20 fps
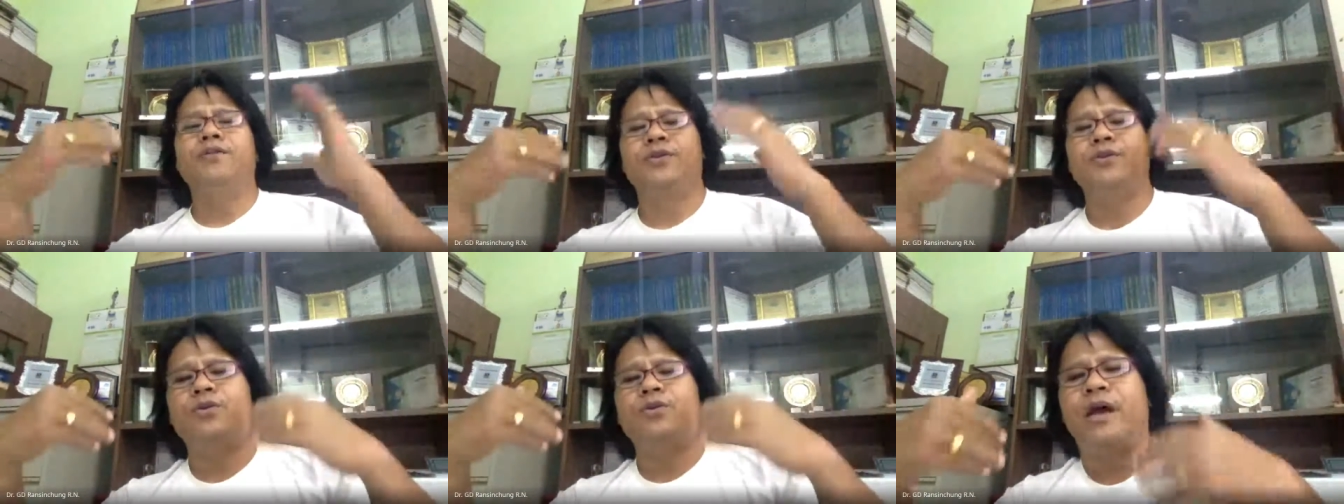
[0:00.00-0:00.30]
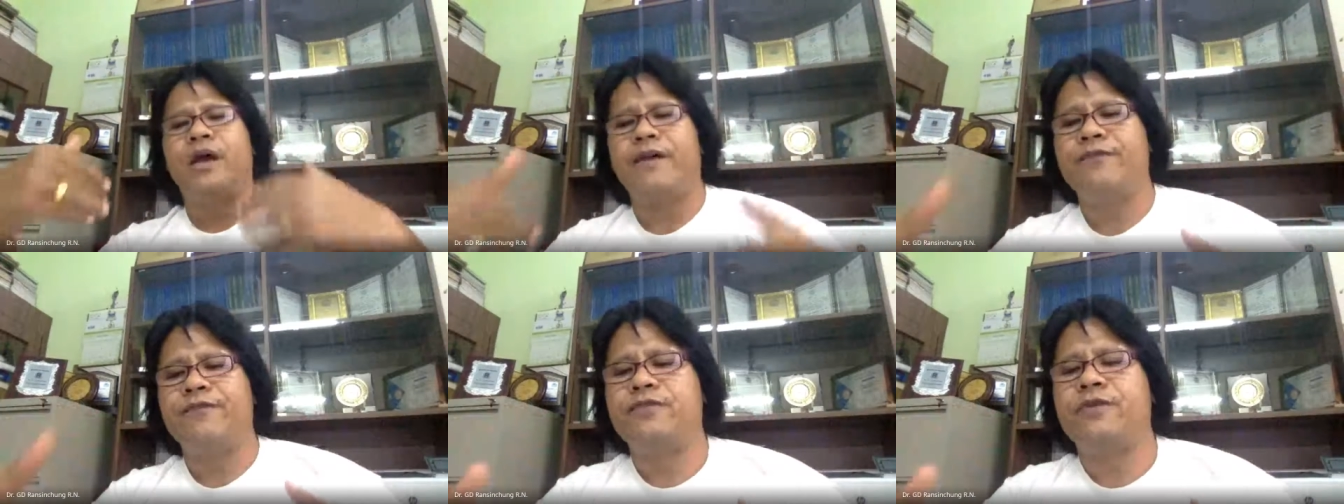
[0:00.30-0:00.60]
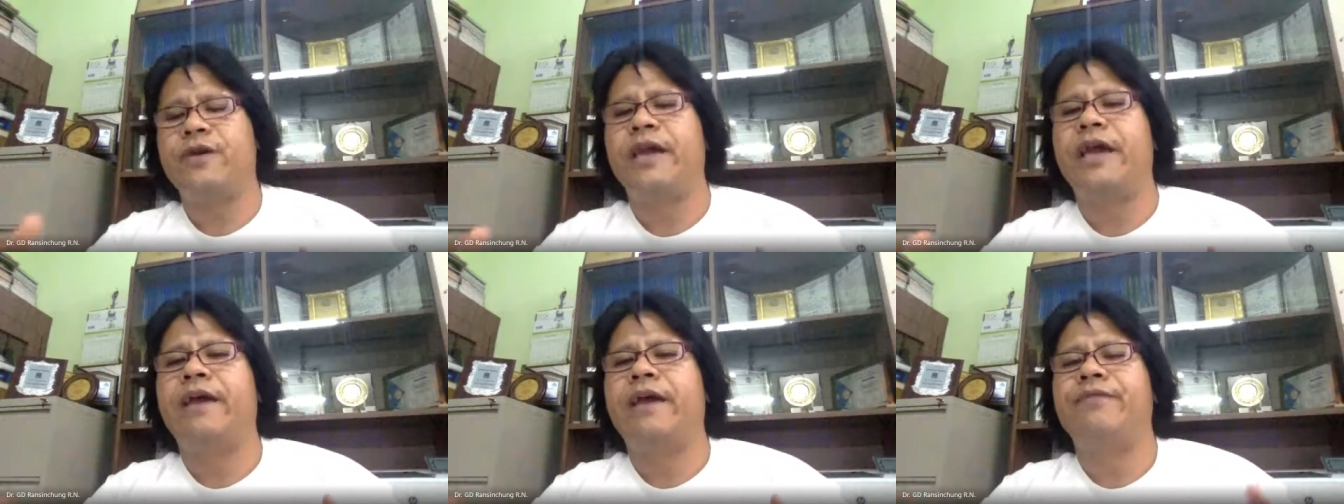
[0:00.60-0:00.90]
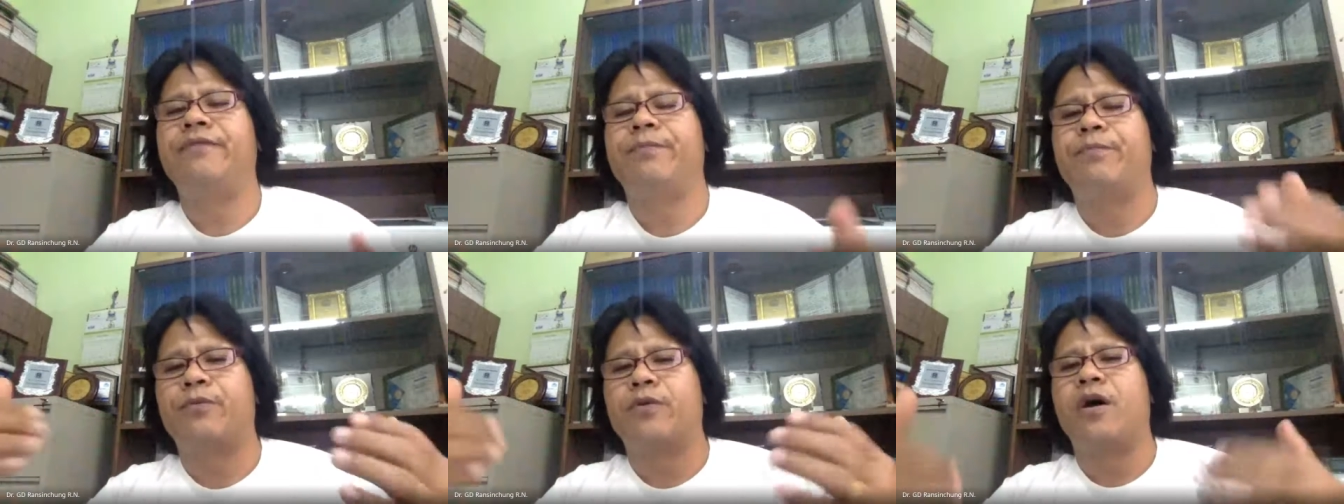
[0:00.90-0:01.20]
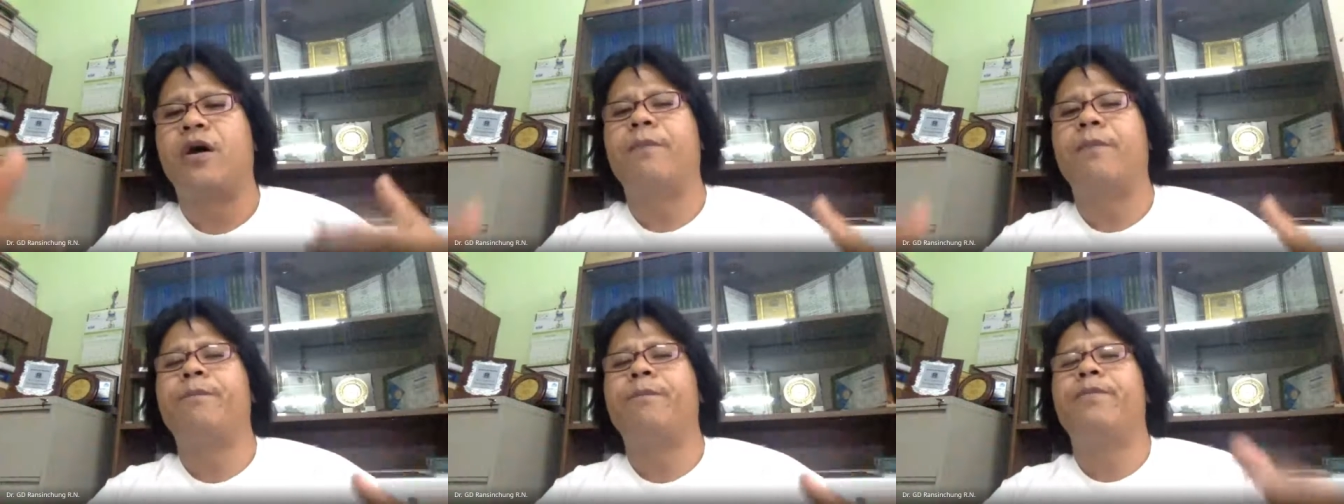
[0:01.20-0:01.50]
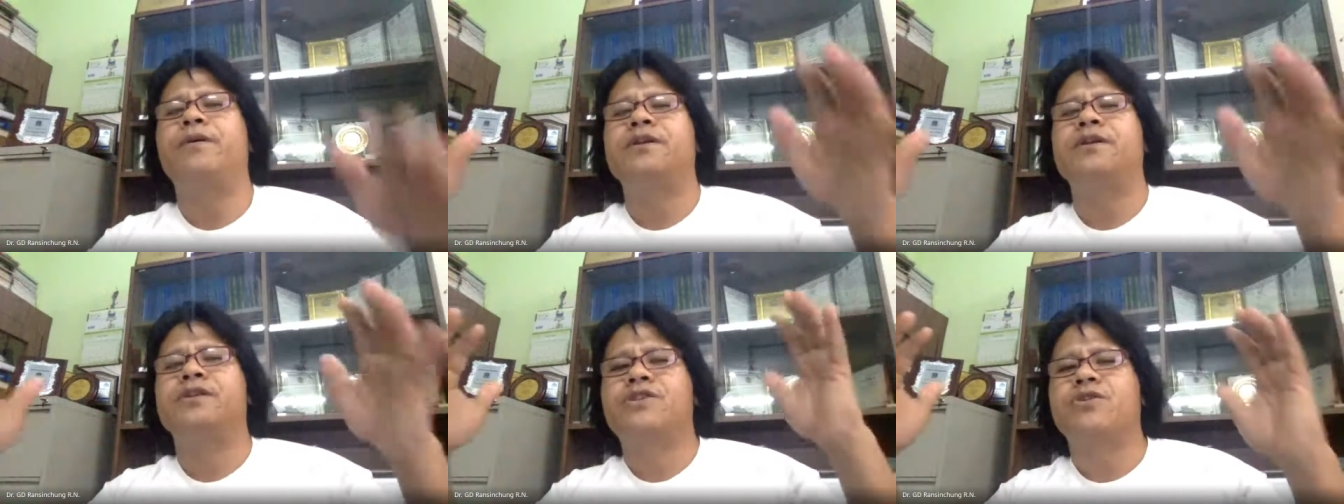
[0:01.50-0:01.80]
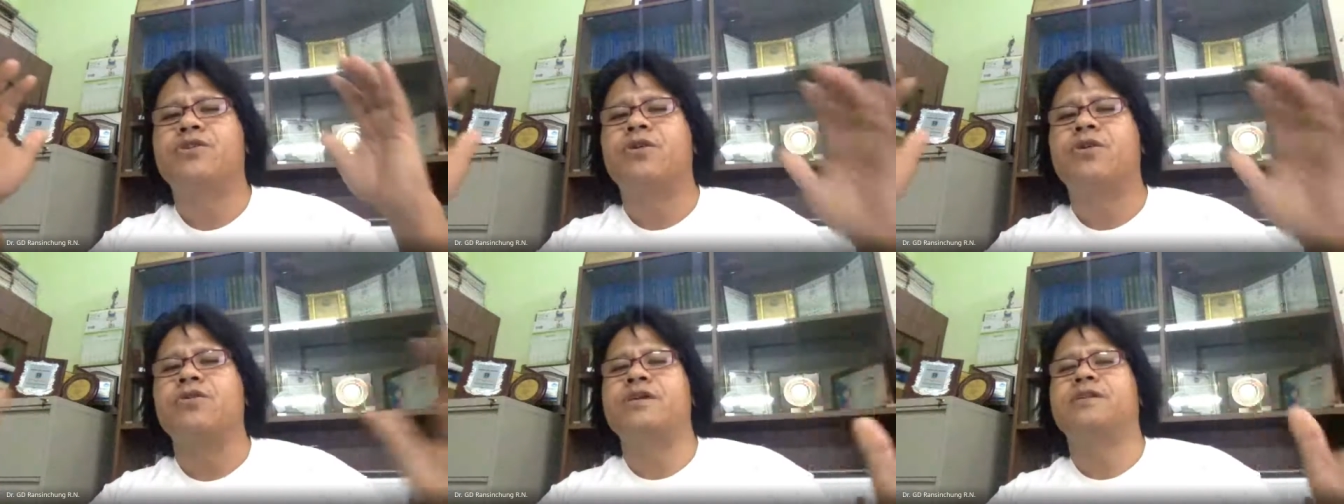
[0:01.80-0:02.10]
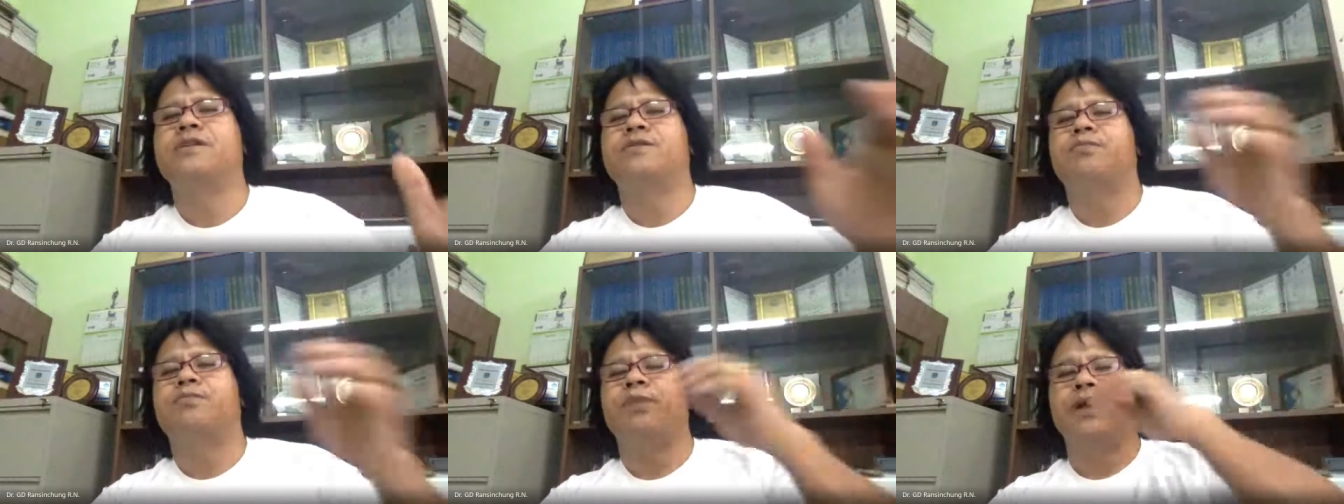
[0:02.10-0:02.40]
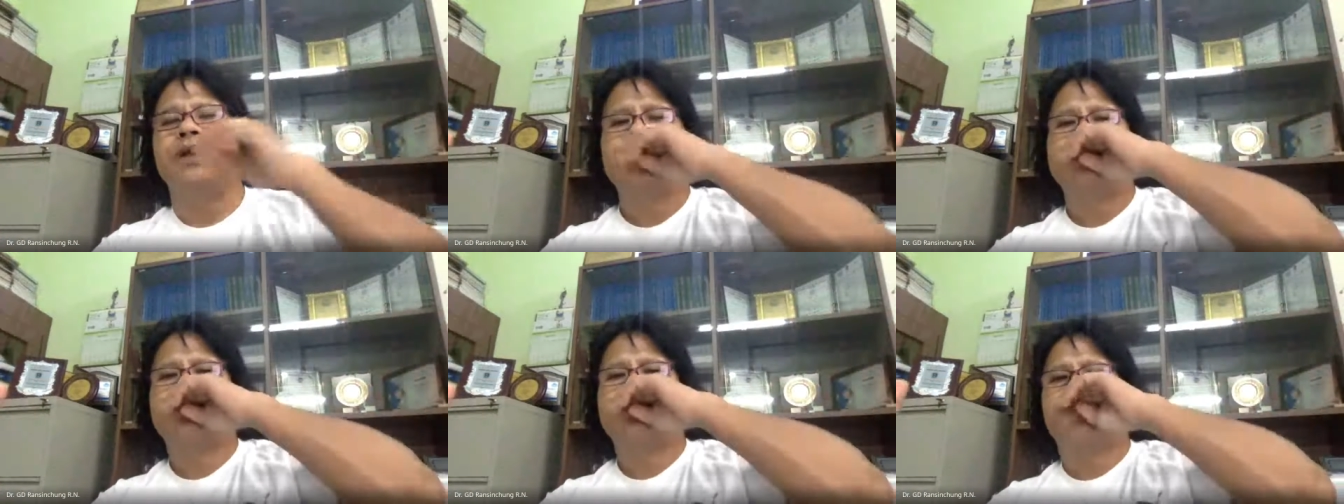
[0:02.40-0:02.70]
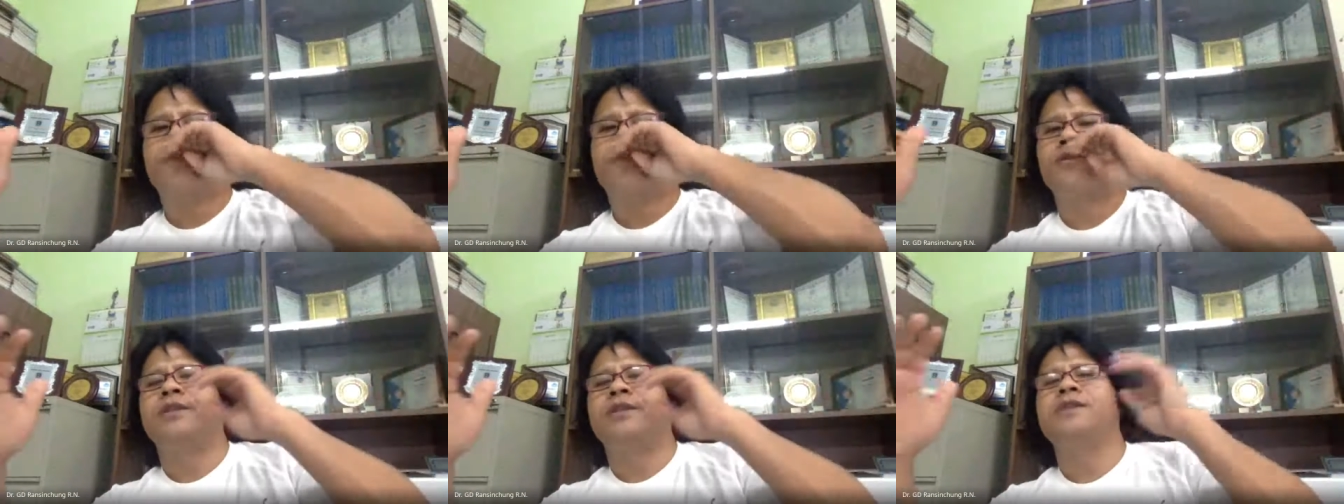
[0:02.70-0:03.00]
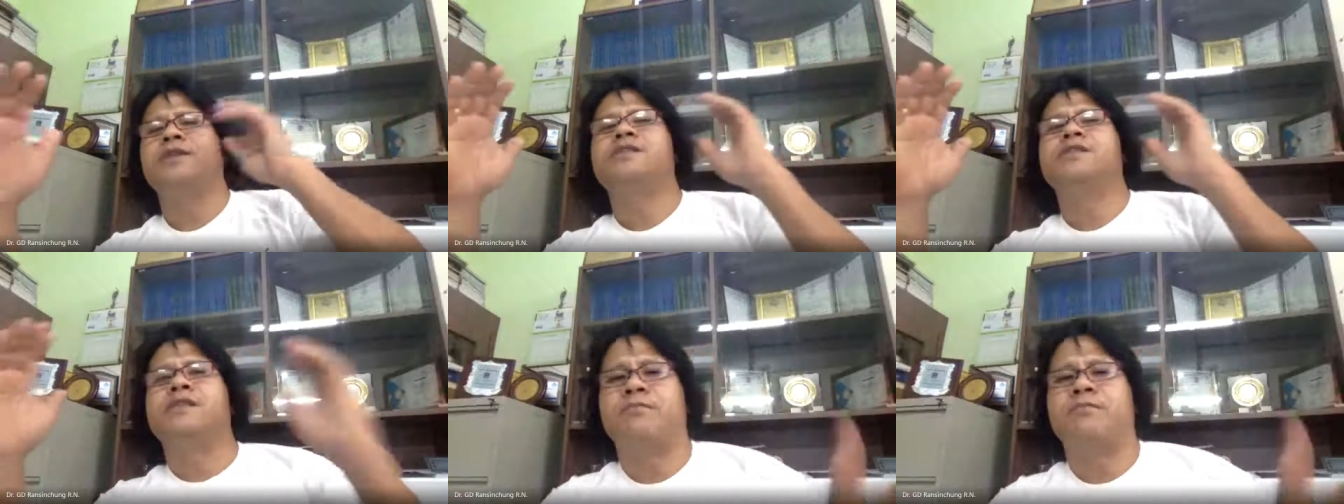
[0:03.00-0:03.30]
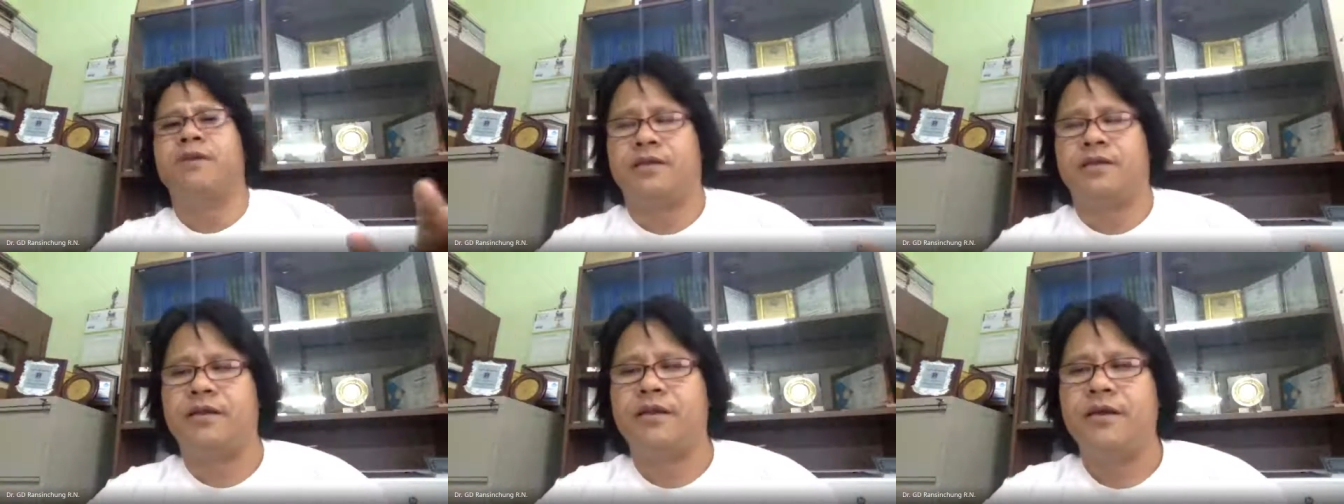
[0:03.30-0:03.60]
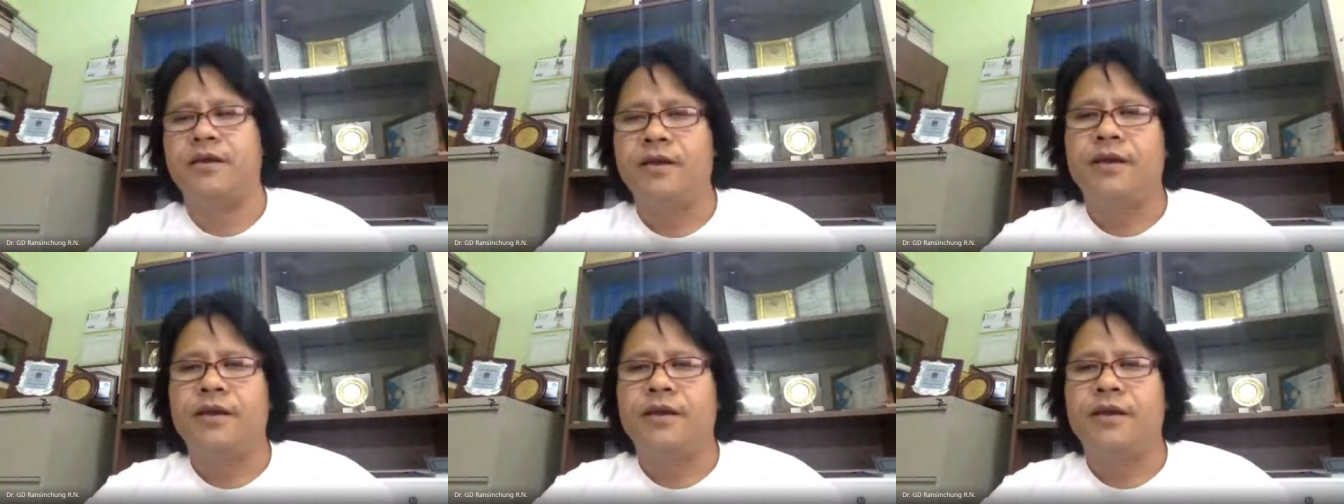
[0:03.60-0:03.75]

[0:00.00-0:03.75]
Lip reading: you have to have a proper storage place for the cement.